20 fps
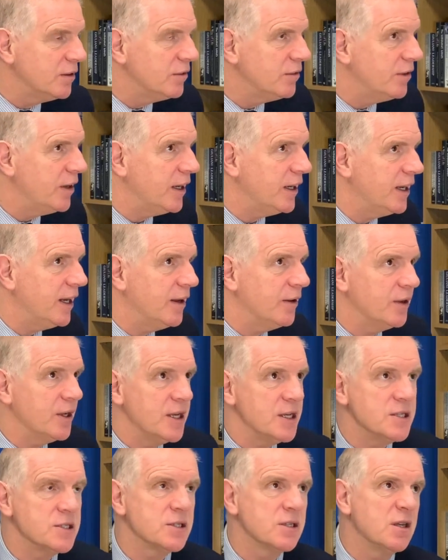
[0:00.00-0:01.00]
Rick,
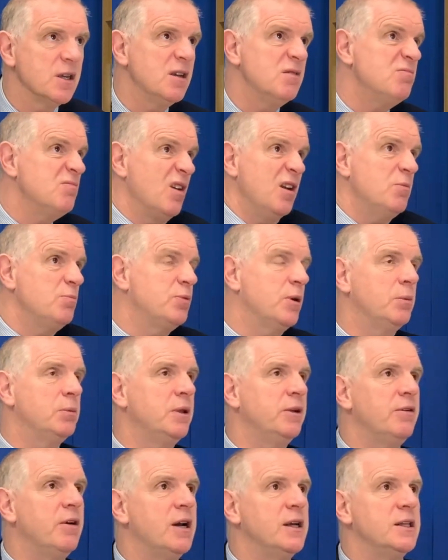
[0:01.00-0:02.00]
nowadays, and
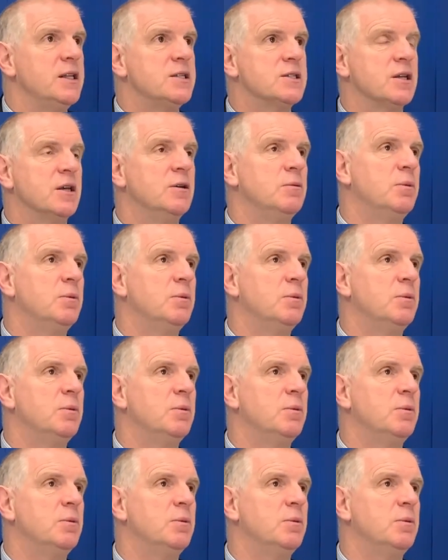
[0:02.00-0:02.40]
probably rightly so.